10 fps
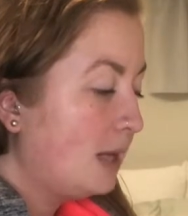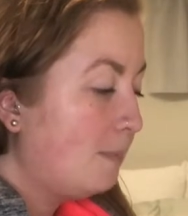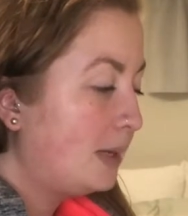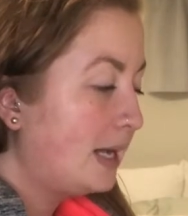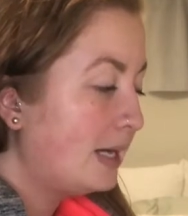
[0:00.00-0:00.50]

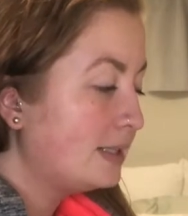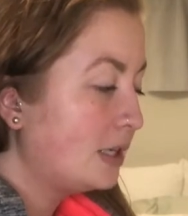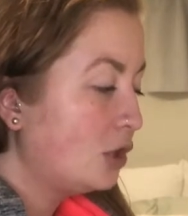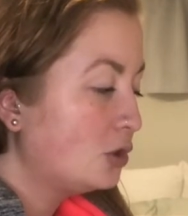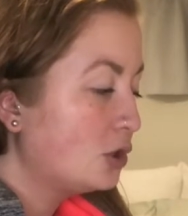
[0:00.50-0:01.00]
But again, it's like
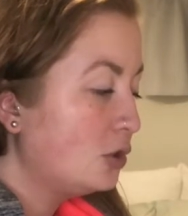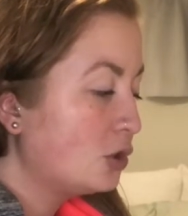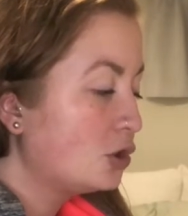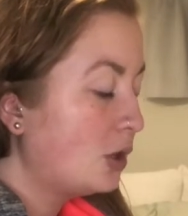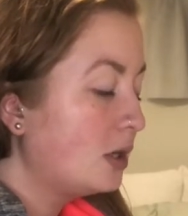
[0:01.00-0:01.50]
you're
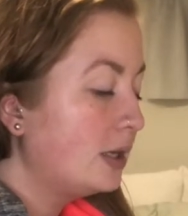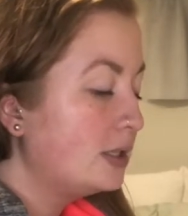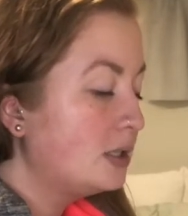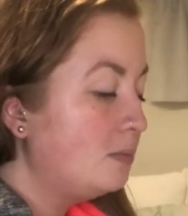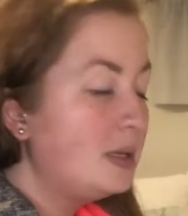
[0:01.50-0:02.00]
struggling
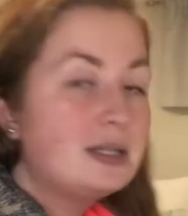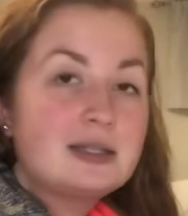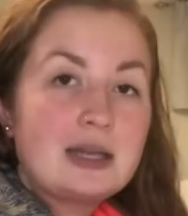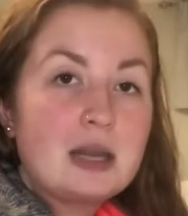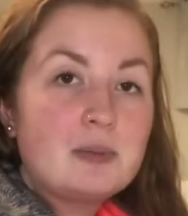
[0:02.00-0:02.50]
to be
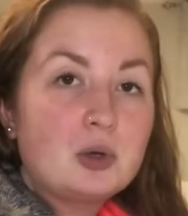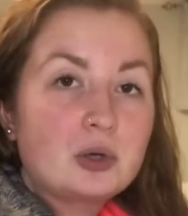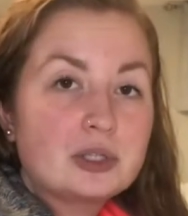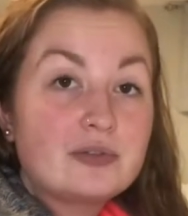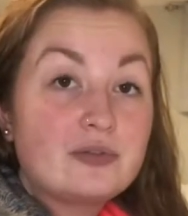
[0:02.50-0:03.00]
stable or
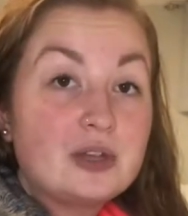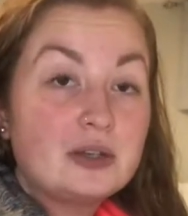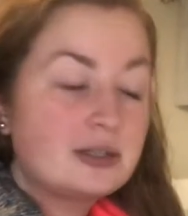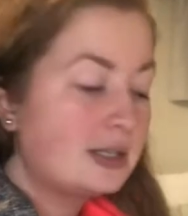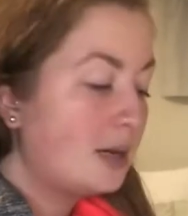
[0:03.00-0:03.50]
to feel
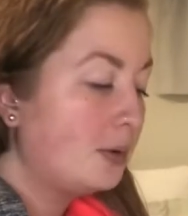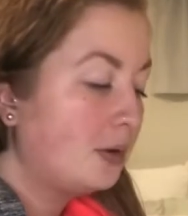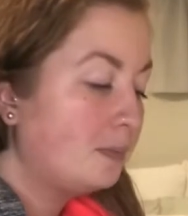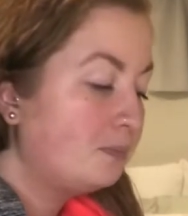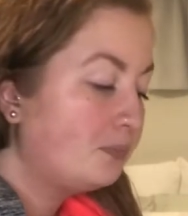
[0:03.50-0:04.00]
stable.
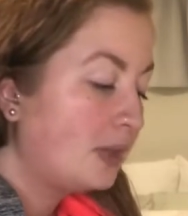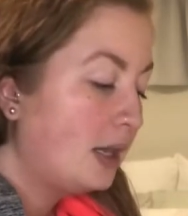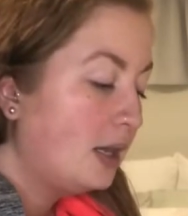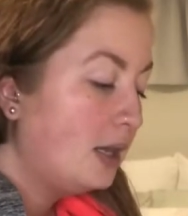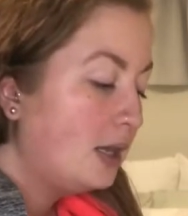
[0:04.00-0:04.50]

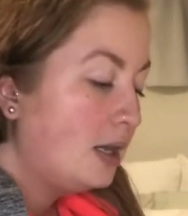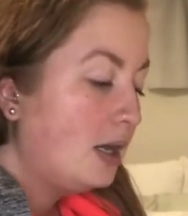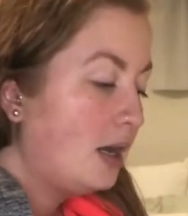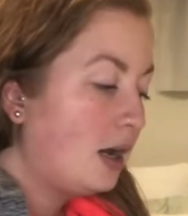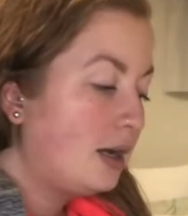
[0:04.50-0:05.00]

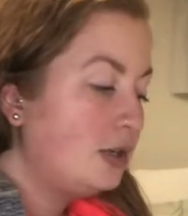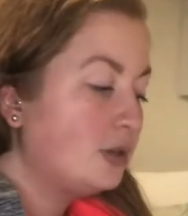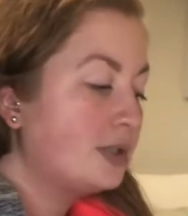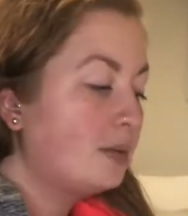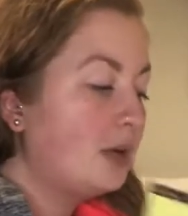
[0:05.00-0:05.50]
In your
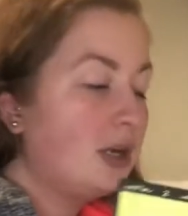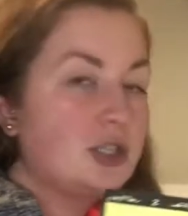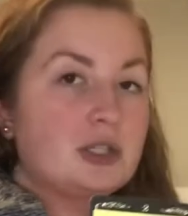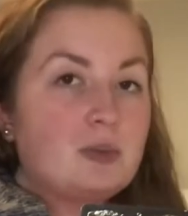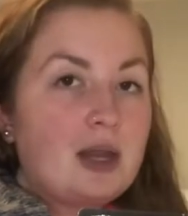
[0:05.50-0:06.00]

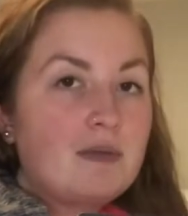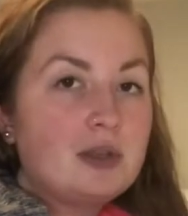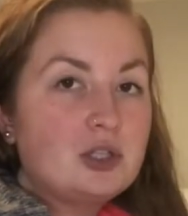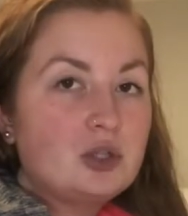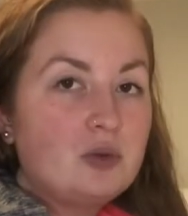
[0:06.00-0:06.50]
subconscious, we have the
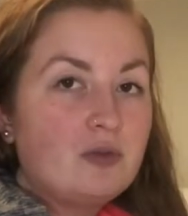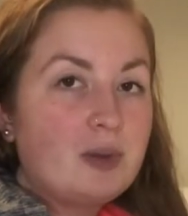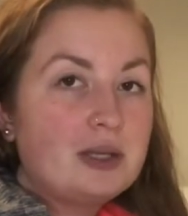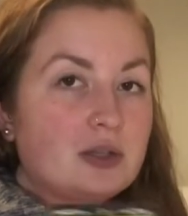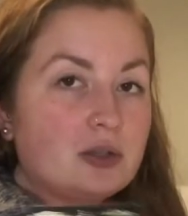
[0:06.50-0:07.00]
Two of
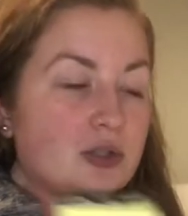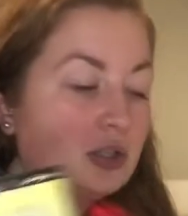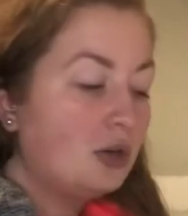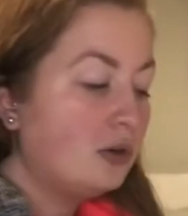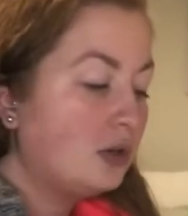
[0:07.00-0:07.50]
Pentacles. So
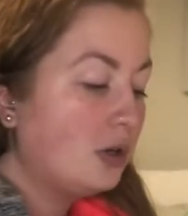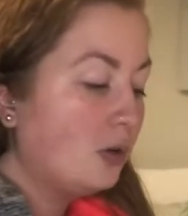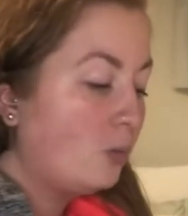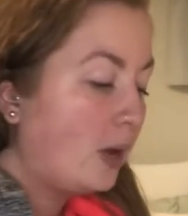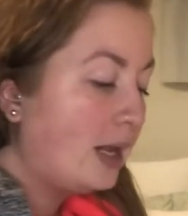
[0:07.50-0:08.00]
you're
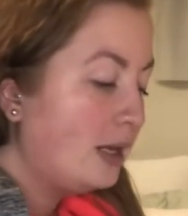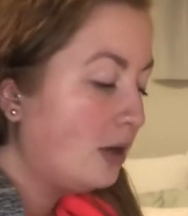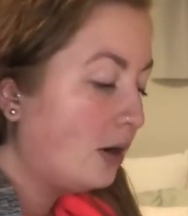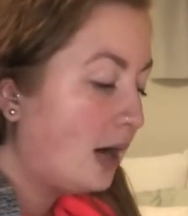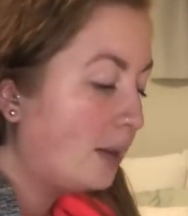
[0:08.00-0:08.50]
weighing
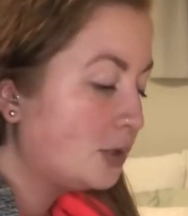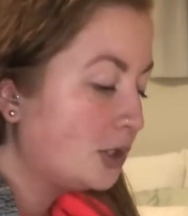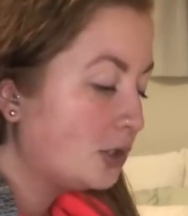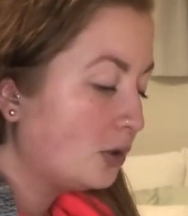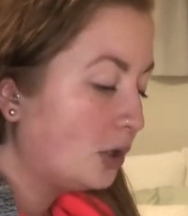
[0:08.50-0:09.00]
your options.
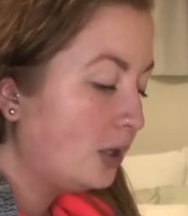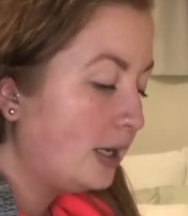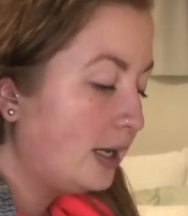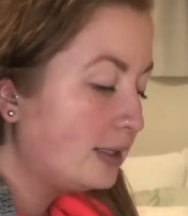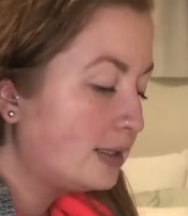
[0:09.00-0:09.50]
You're
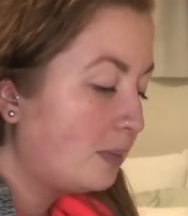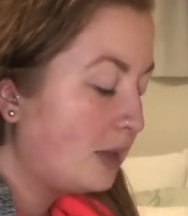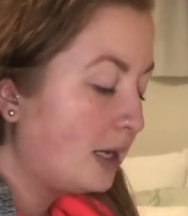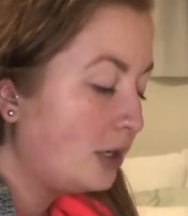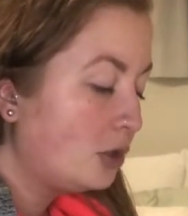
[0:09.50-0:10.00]
looking at
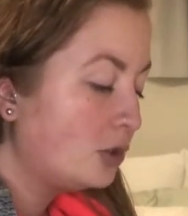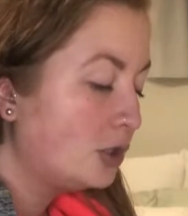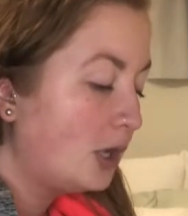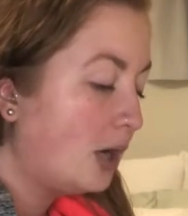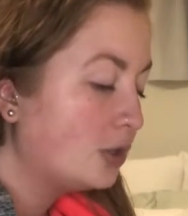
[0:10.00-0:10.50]
something and you're
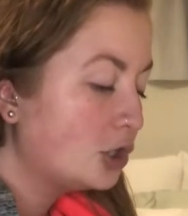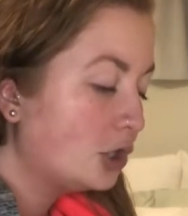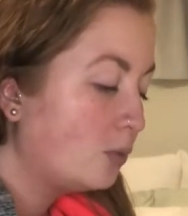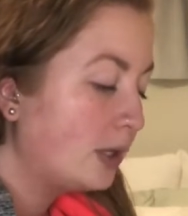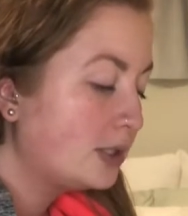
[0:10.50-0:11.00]
not sure
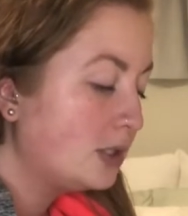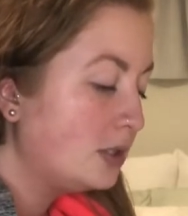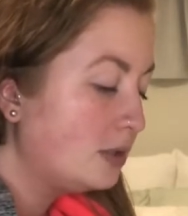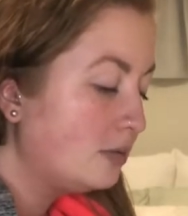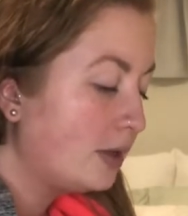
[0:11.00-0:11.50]
what to
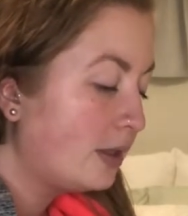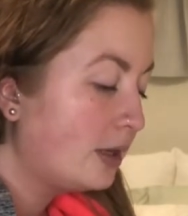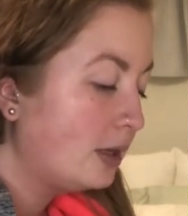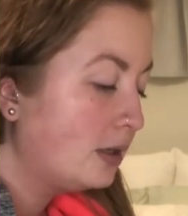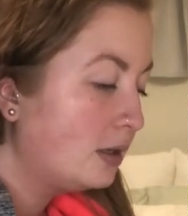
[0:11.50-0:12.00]
do with it.